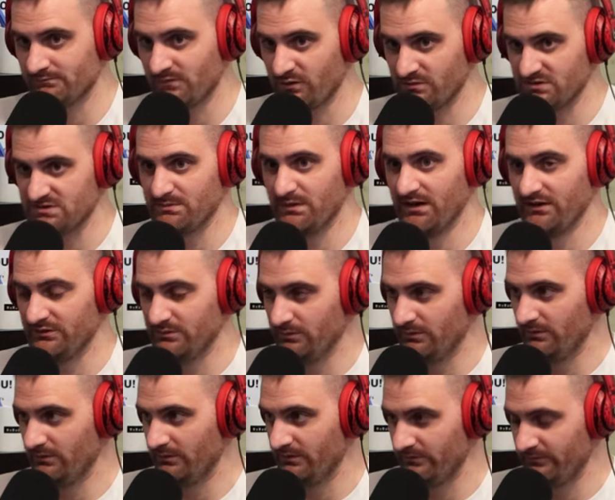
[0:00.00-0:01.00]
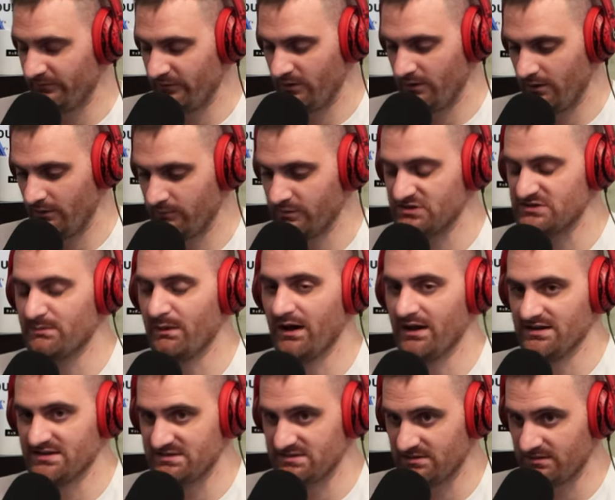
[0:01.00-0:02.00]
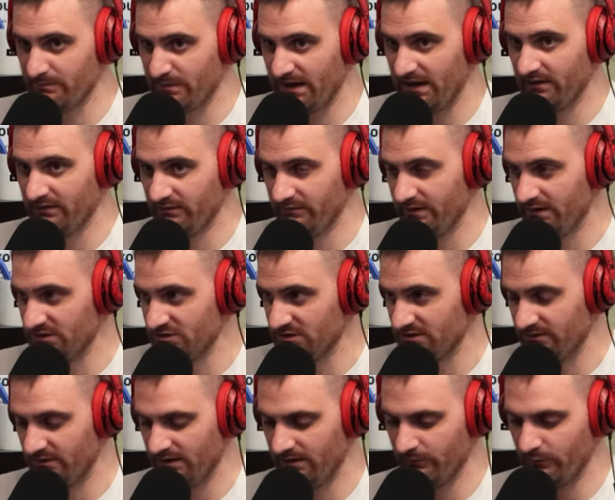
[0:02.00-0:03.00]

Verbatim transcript: responsible for a response by elevation uh,